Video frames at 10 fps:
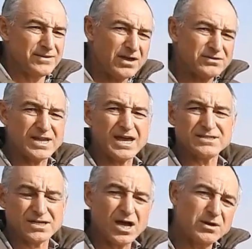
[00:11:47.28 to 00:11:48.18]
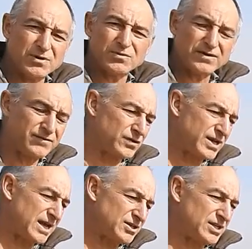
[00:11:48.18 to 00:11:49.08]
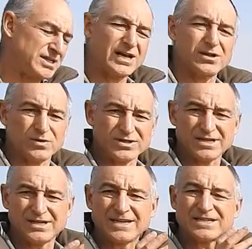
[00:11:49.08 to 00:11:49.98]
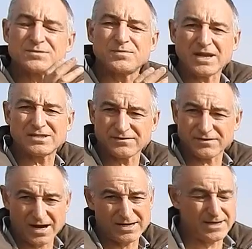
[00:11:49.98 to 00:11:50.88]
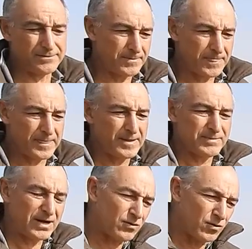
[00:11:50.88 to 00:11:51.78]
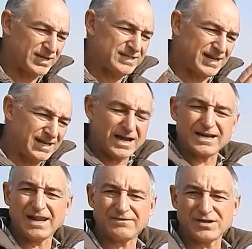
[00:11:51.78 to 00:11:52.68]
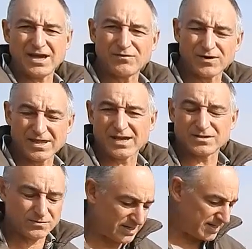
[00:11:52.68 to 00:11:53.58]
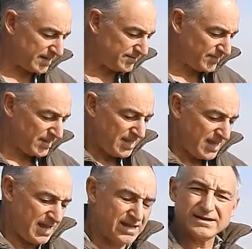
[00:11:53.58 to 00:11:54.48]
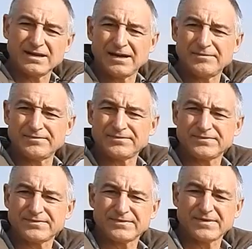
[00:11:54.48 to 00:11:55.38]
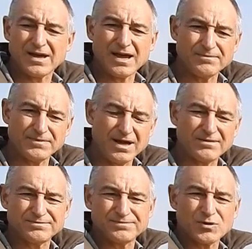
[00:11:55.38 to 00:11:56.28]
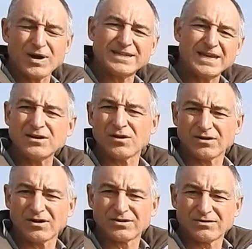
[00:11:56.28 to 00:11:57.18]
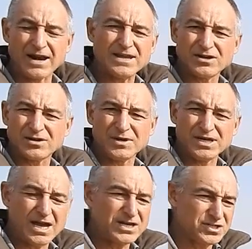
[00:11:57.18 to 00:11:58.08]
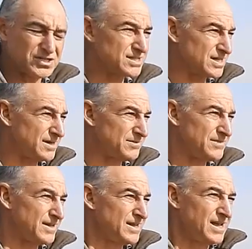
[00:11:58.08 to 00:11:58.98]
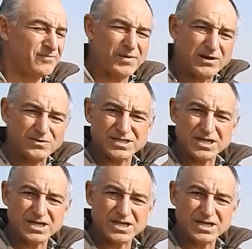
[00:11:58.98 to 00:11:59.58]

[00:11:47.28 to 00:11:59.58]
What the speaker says: those days a Cobra 148 GTL was an expensive radio, but I always said I'd love to have one of those one day. And I'm quite keen on radio communications. I played with